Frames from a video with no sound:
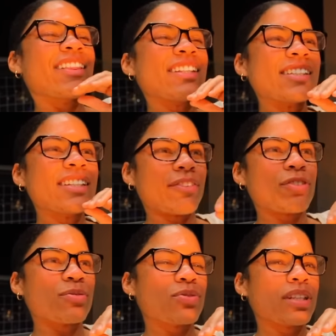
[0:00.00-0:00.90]
this is the
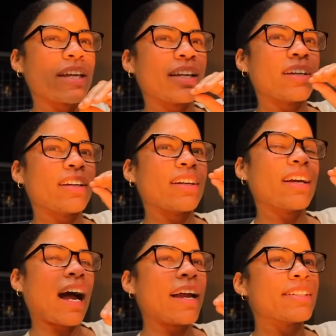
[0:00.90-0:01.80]
difference between like
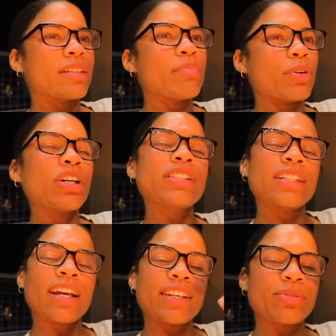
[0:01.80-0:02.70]
guys in books
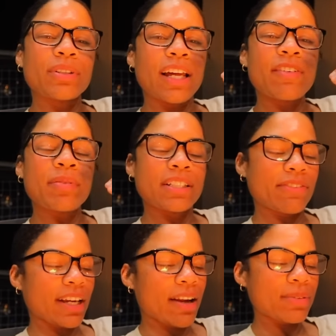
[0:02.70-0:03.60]
and guys in real life because
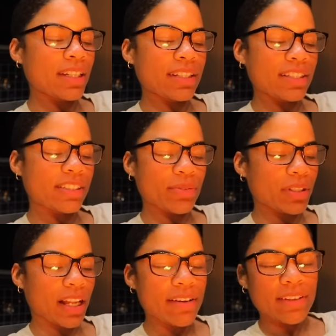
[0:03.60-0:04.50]
if a guy was like this in
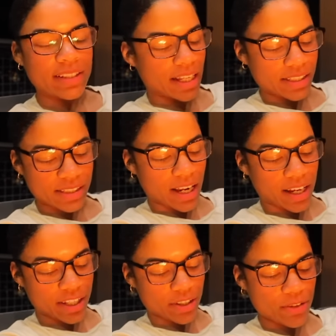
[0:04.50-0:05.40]
real life like that's
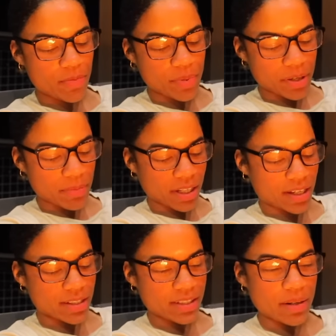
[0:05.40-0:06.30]
not cute but
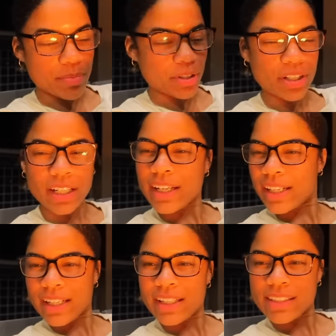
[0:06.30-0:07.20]
because it's in a book like
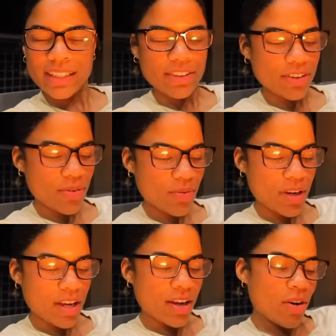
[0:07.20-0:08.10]
it is i don't know
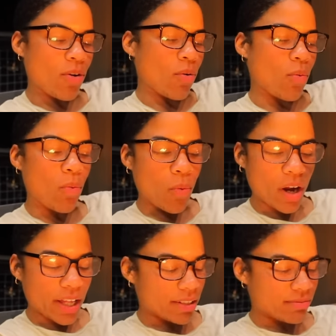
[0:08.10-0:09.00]

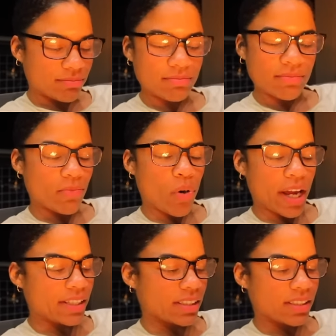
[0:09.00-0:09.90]
what
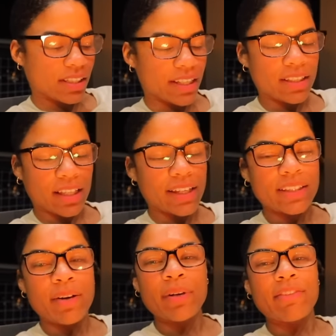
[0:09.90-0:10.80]
why it's like like
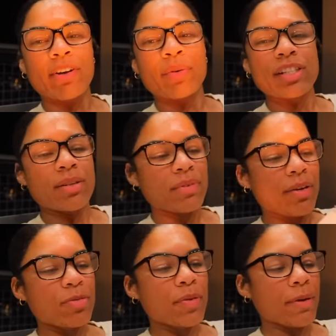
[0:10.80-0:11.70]
that whenever i read
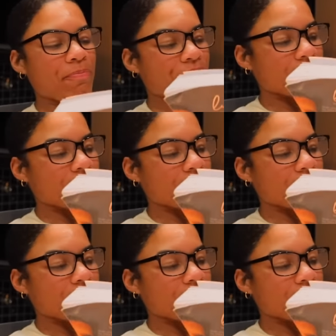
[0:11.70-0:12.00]
sometimes but